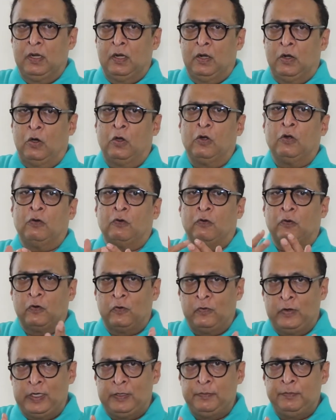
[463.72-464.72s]
or
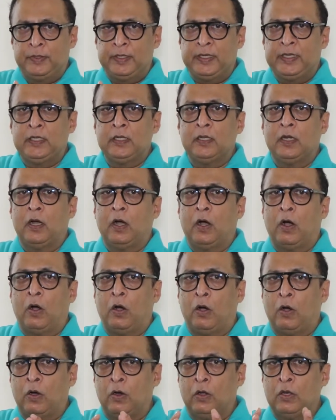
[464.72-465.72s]
overwhelmed in
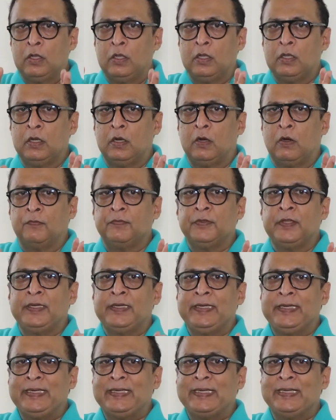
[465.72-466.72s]
all of the
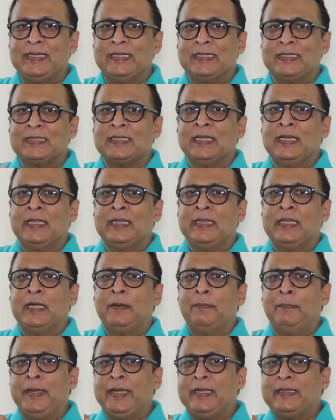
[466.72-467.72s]
details
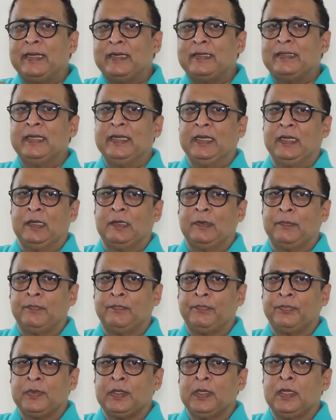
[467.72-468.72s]
that make that thing.
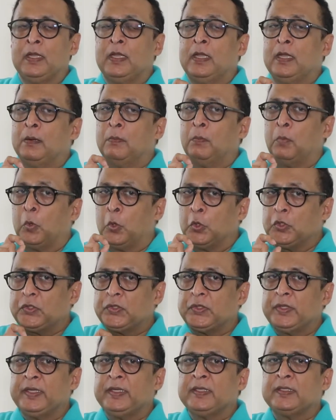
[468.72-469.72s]

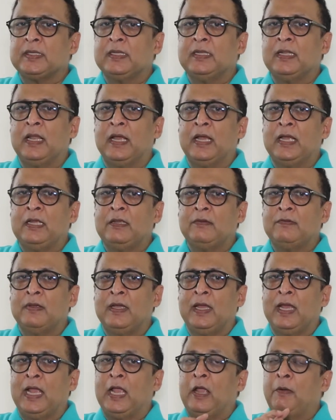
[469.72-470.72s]
Most things in life
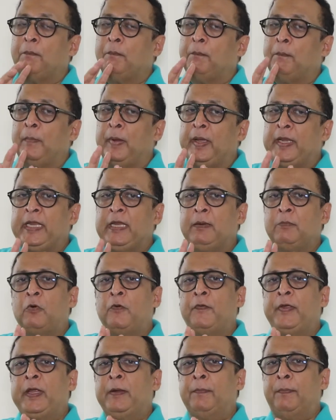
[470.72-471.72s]
have many
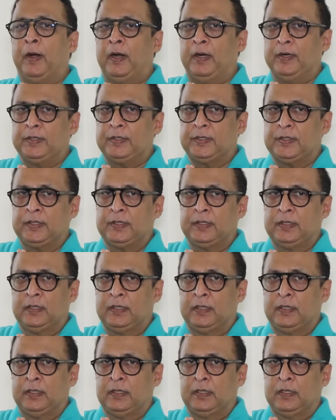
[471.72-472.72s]
moving parts.
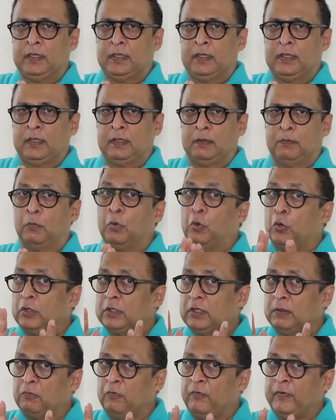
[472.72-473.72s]
More
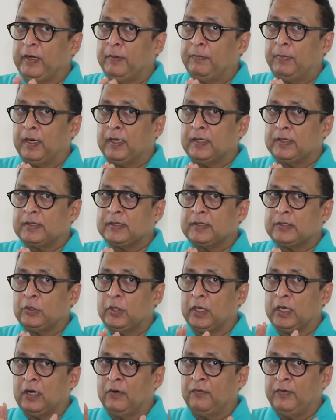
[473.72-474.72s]
the moving parts you
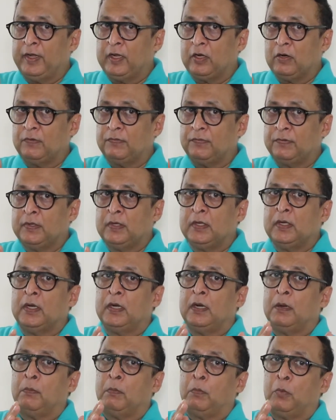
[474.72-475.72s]
are aware of,
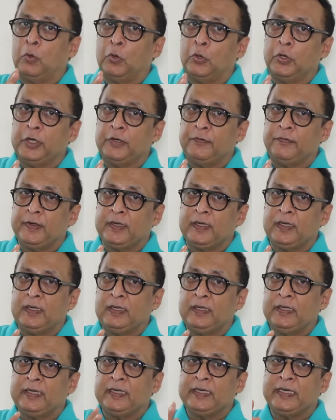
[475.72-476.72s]
more
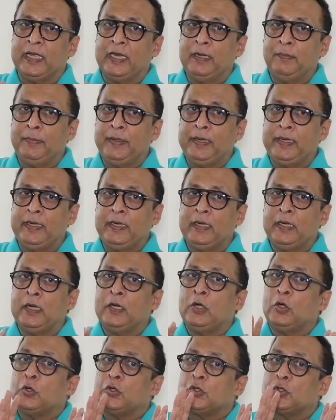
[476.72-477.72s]
difficult it can be
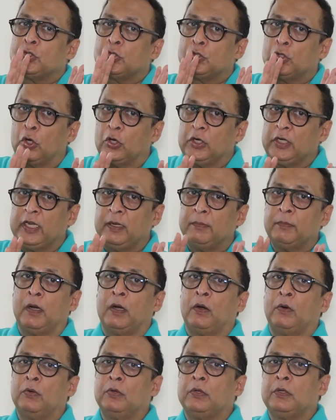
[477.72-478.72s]
to sort them
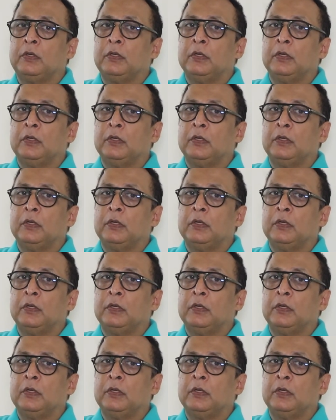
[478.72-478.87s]
out